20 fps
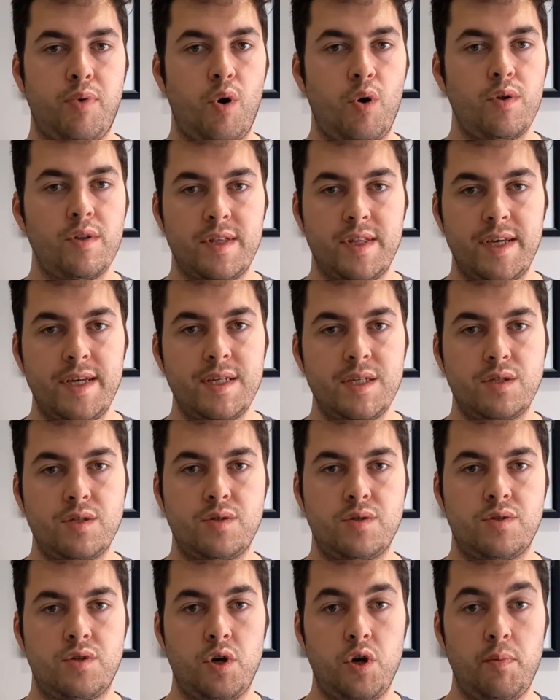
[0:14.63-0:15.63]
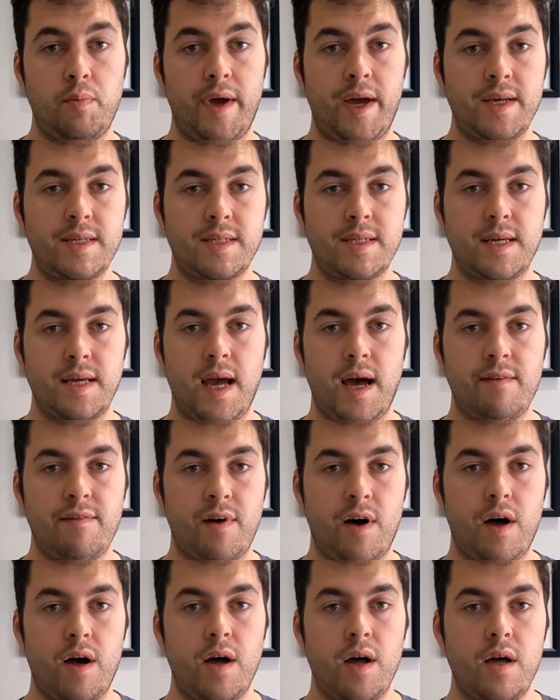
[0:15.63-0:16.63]
put these two beers
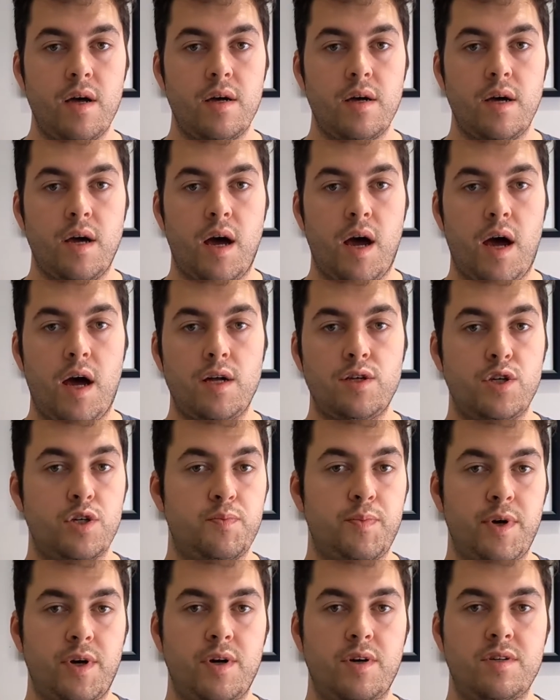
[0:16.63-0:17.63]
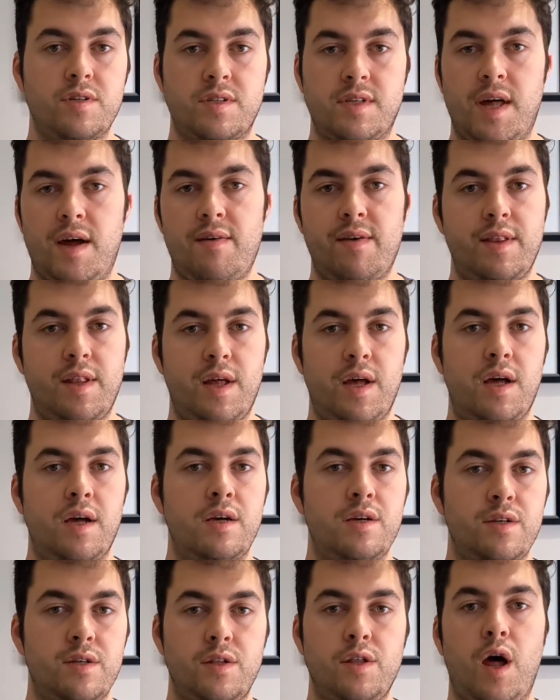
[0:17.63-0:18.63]
together just because they're in the
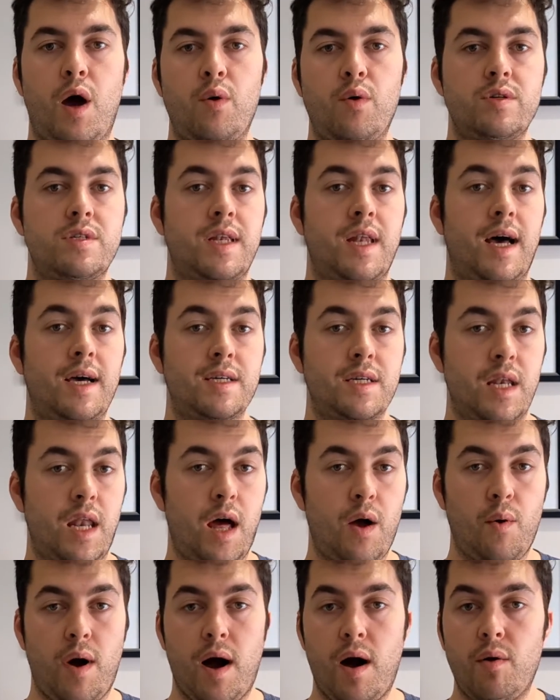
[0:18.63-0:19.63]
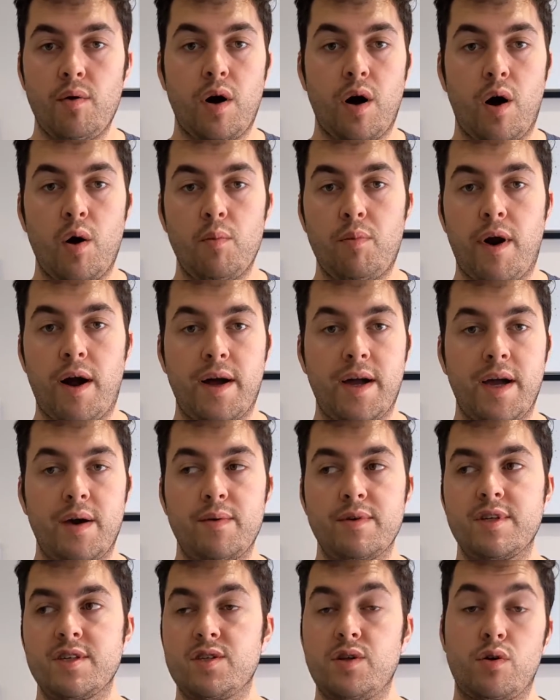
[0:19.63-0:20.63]
no slash low alcohol
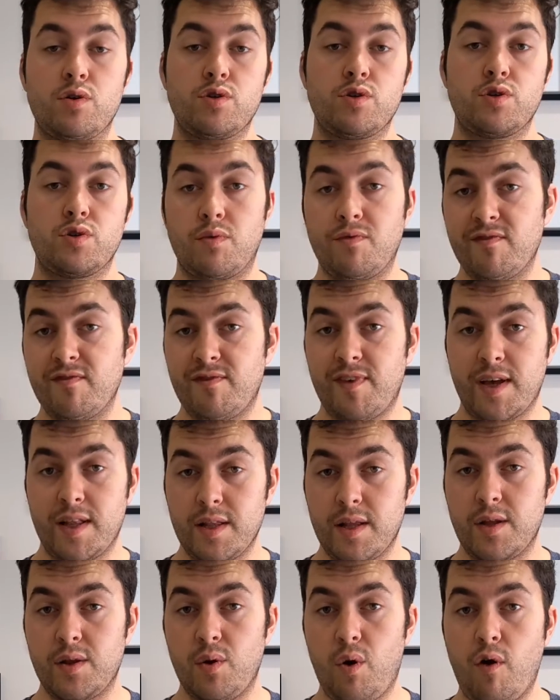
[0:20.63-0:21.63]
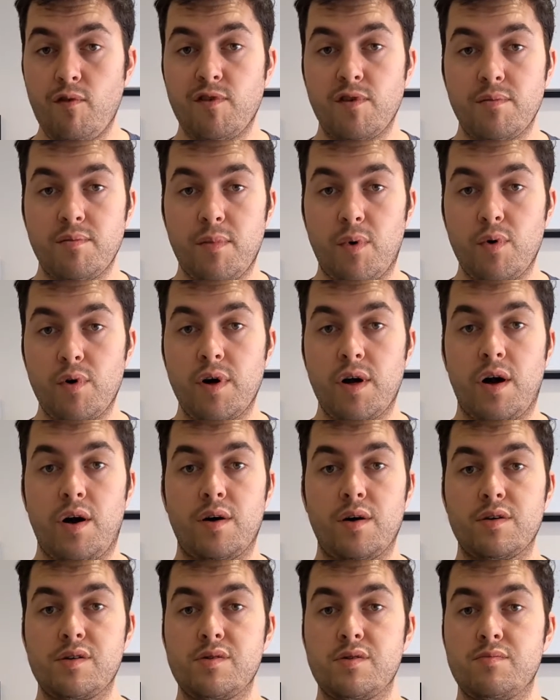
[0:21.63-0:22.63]
bracket, which is not something that Northern Monk
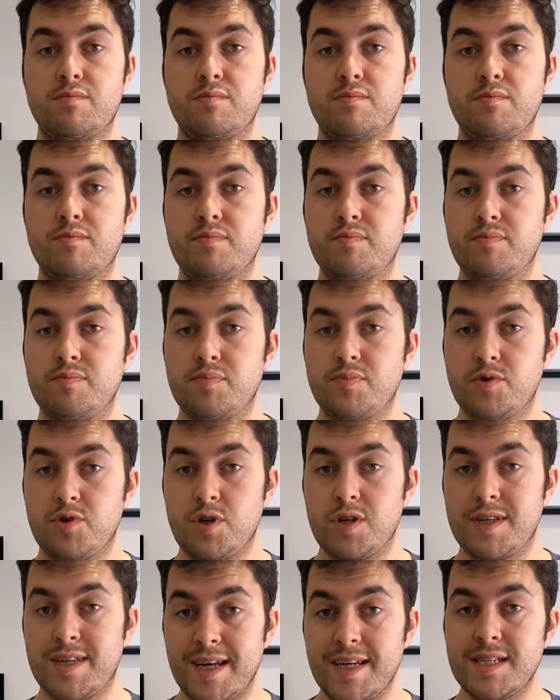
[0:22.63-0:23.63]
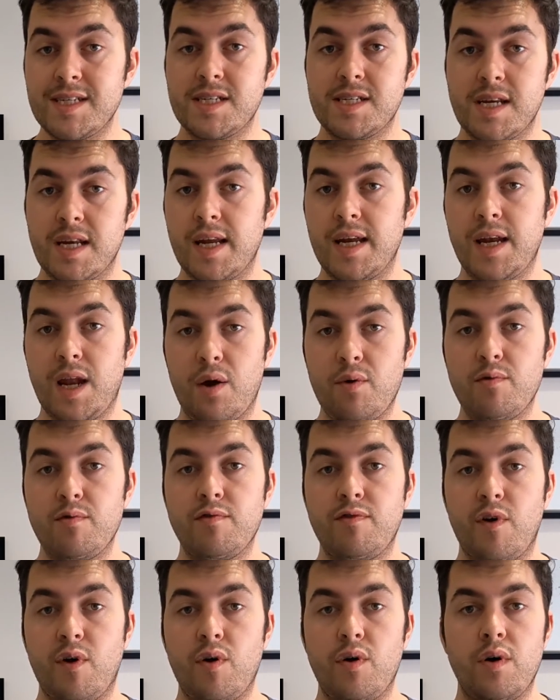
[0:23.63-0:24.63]
are traditionally
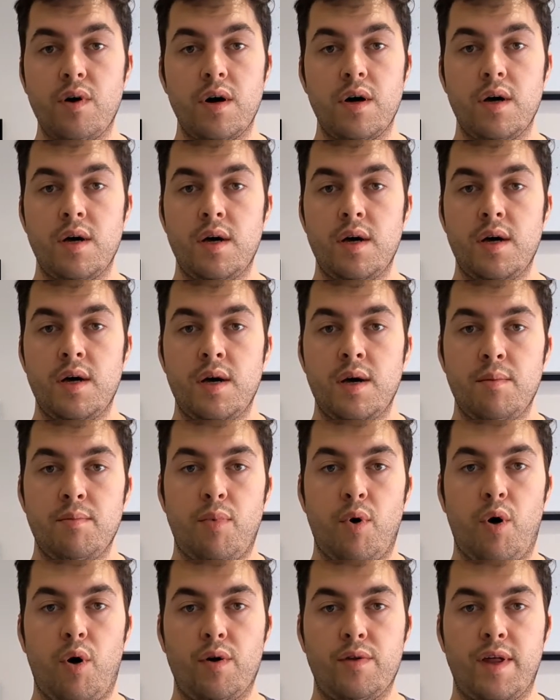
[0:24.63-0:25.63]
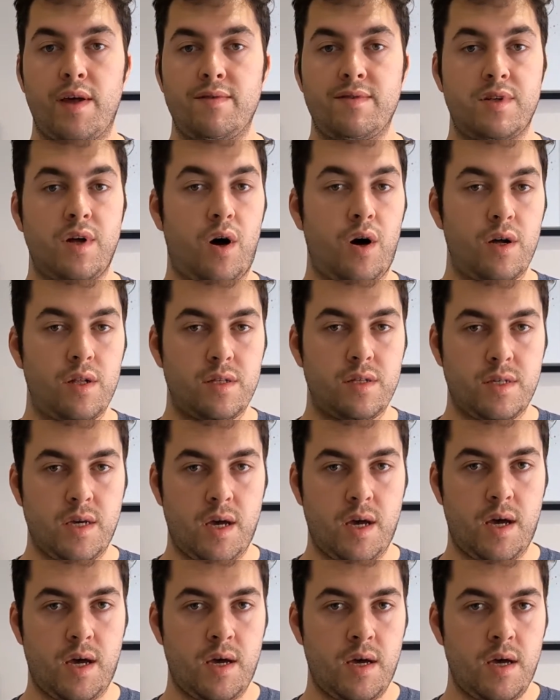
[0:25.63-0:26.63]
known for, but they've started
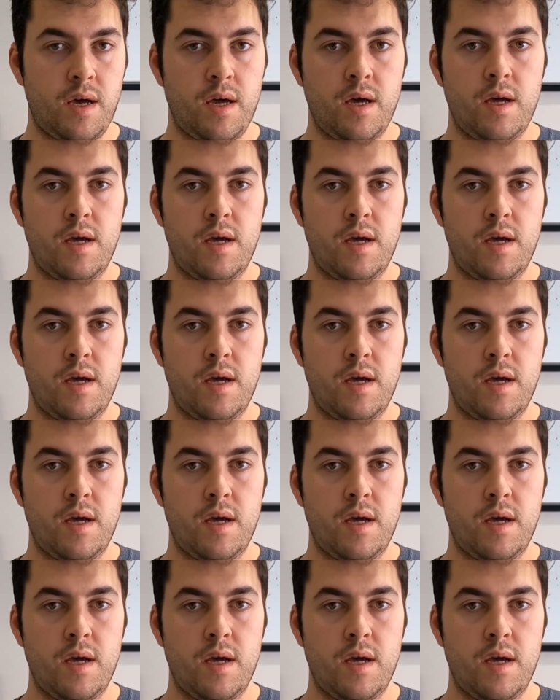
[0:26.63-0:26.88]
to